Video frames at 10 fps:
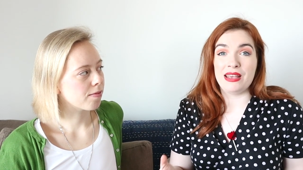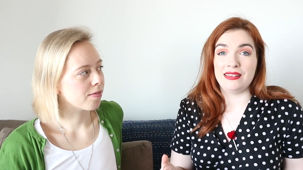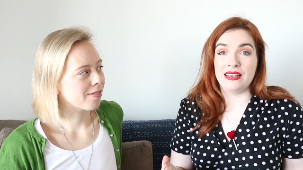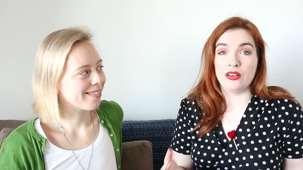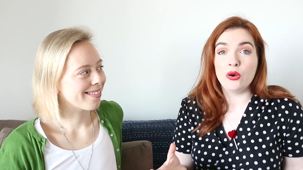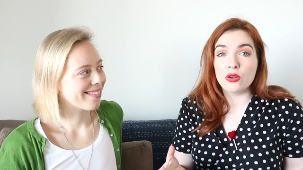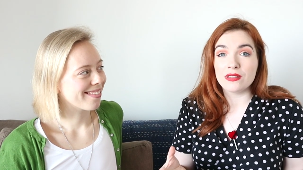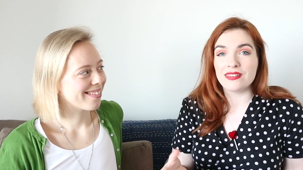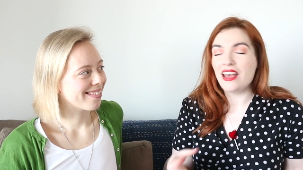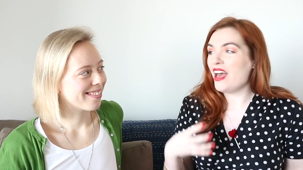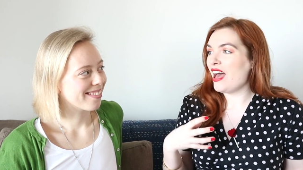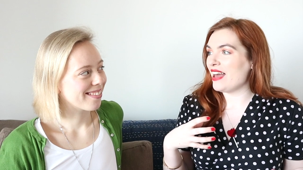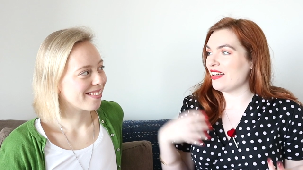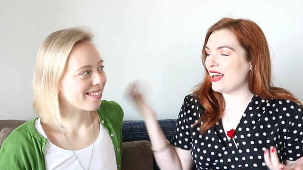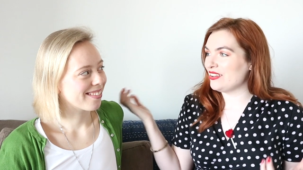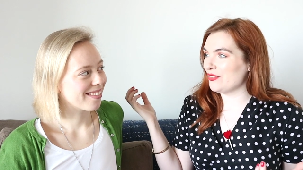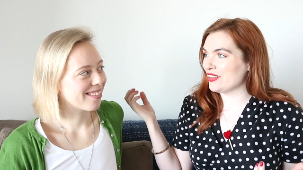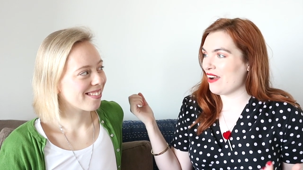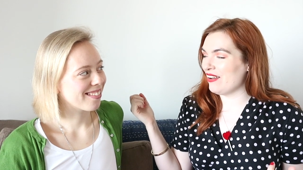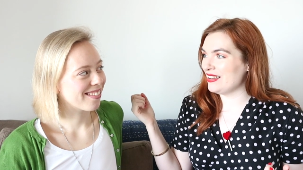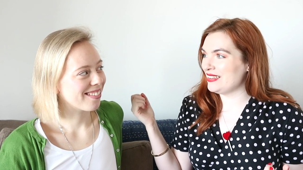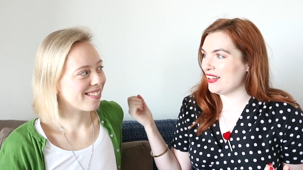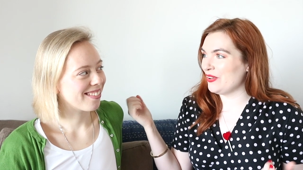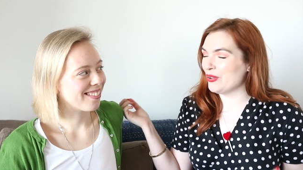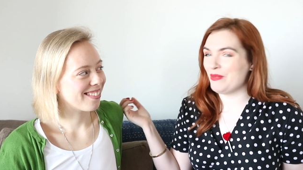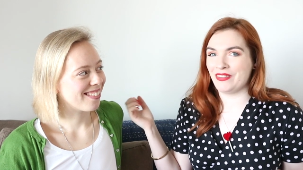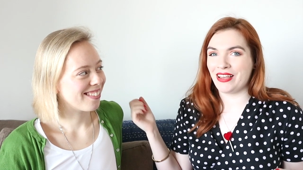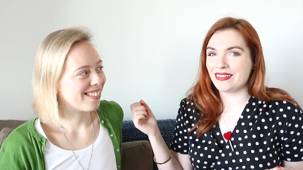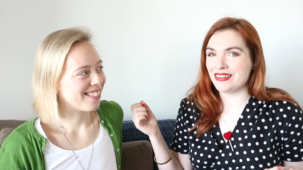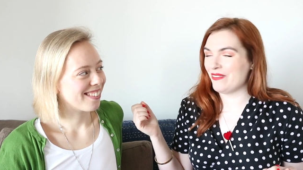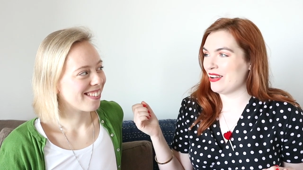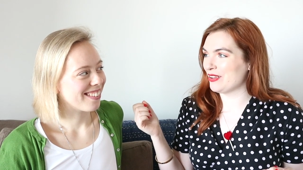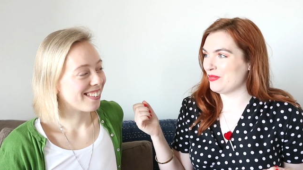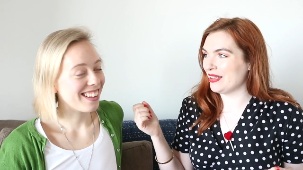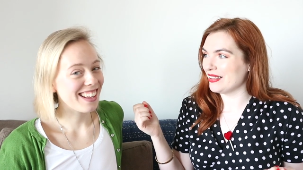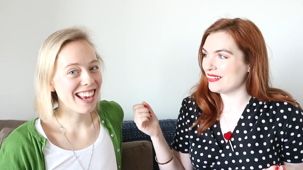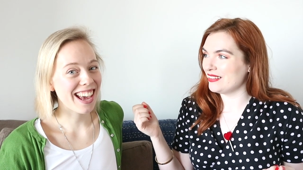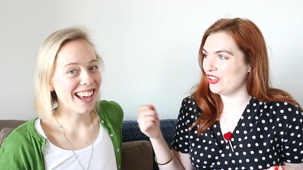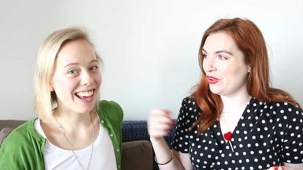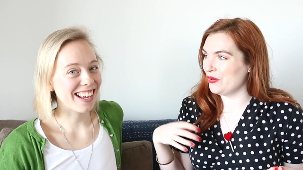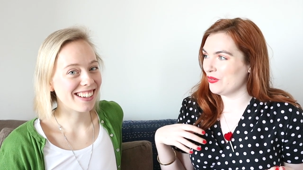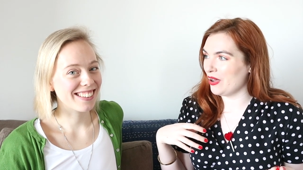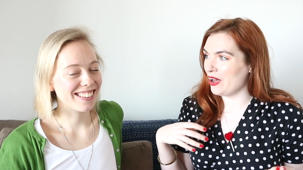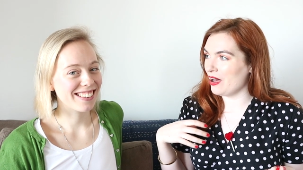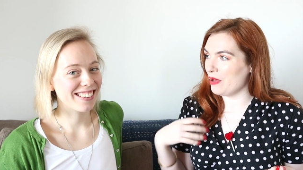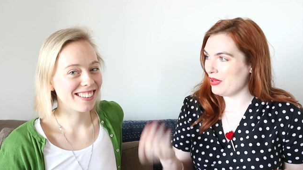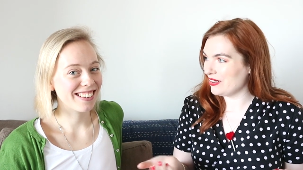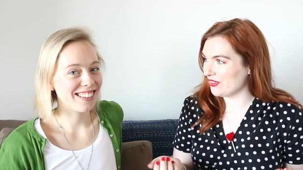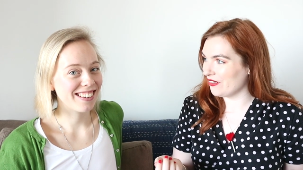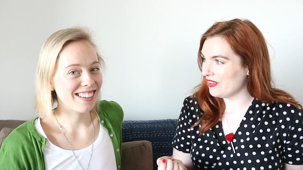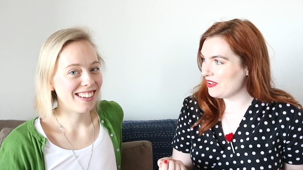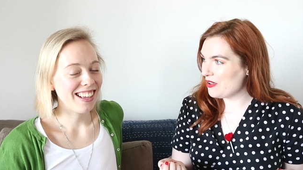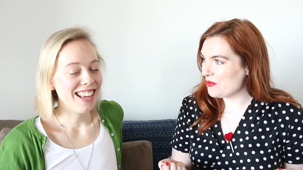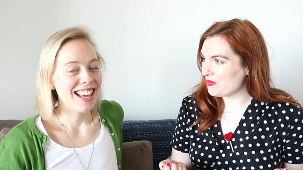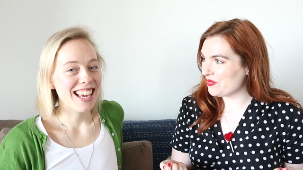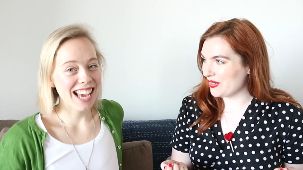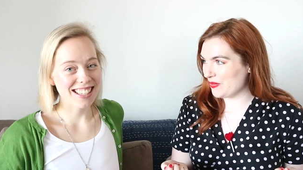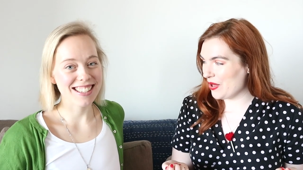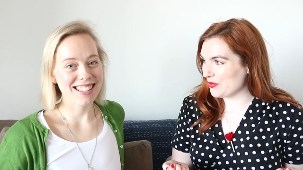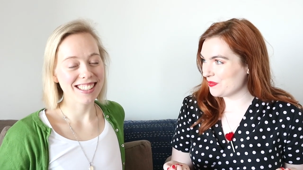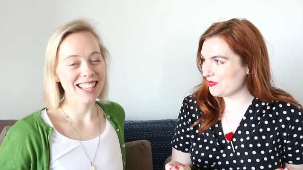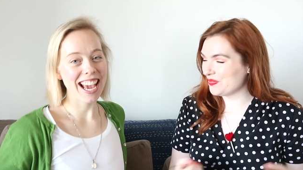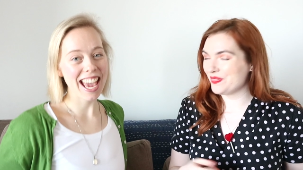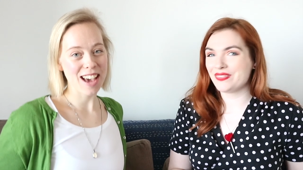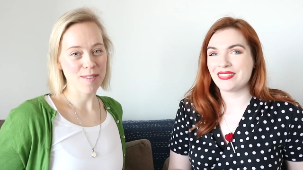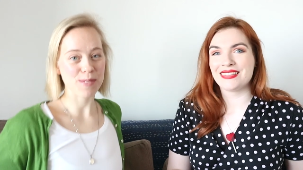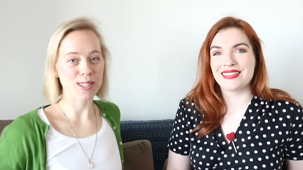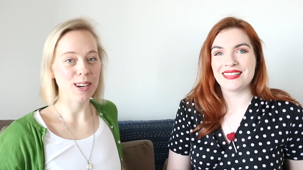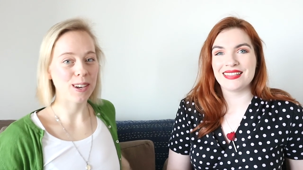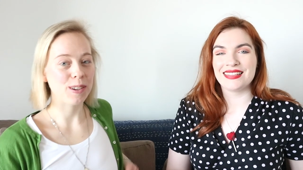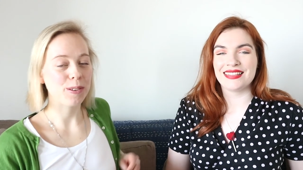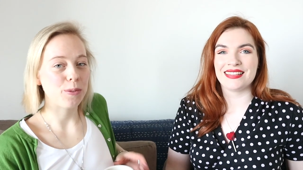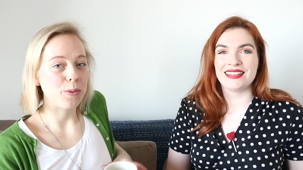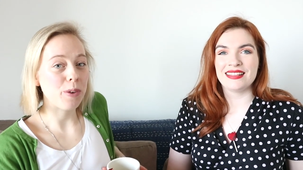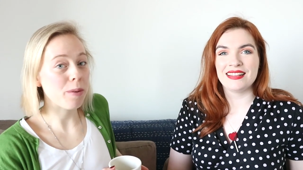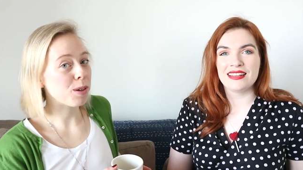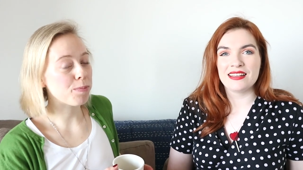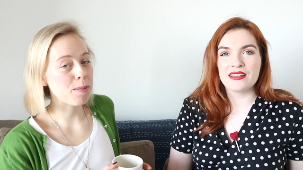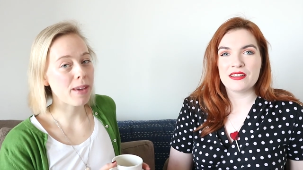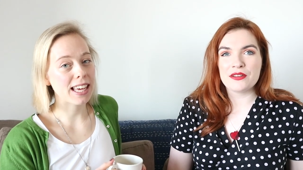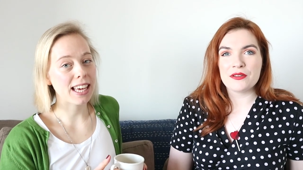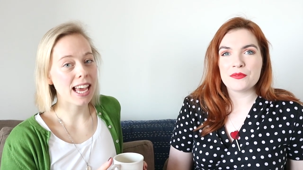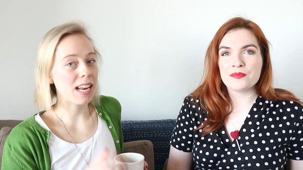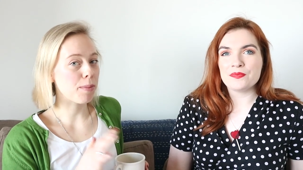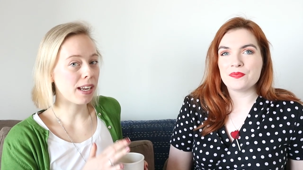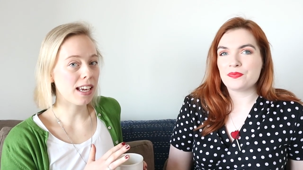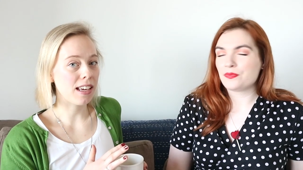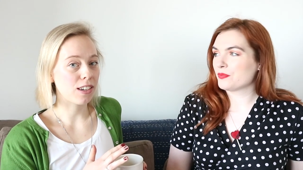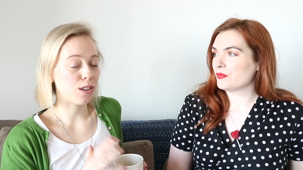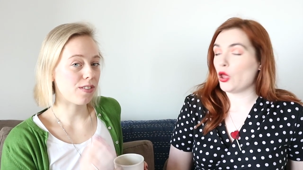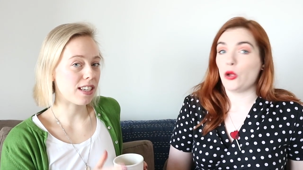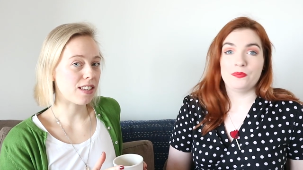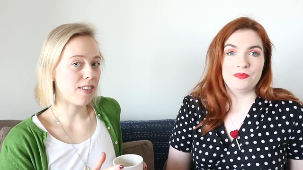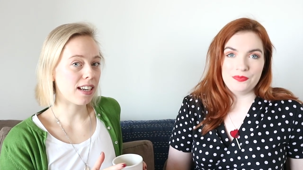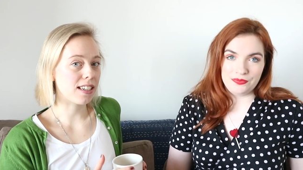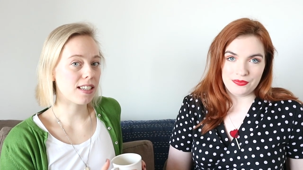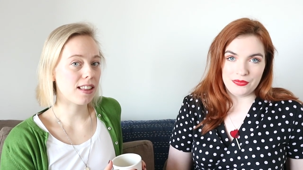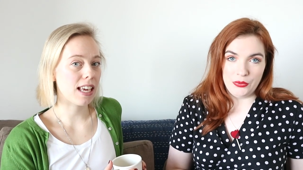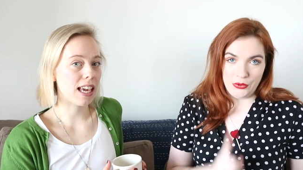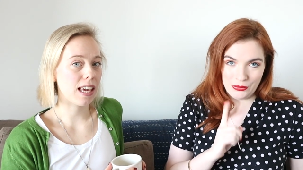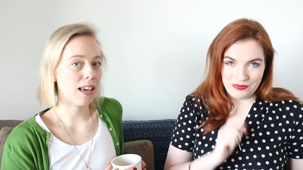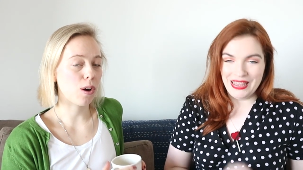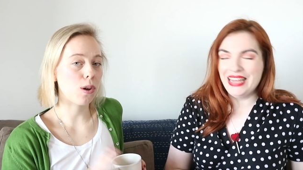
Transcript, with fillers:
Speaker 1: amazing cause. And I'll hand you over to Caroline to tell you all about the Girls Network because yeah. you are a mentor.
Speaker 2: Yes, well. I am. So we won't be making any money off no. this event. The